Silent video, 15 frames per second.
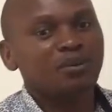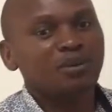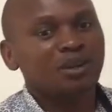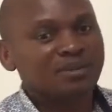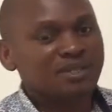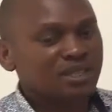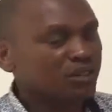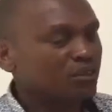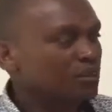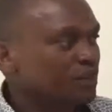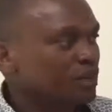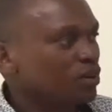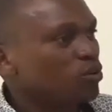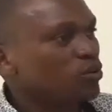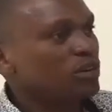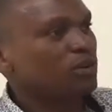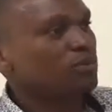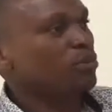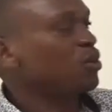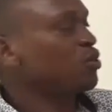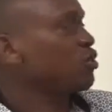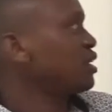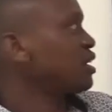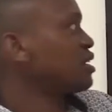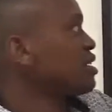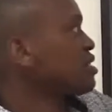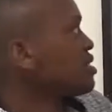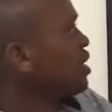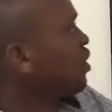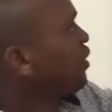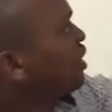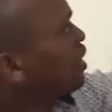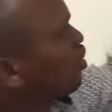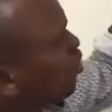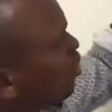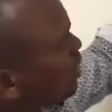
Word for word: Then we have started with the good and poor conductors. Now in the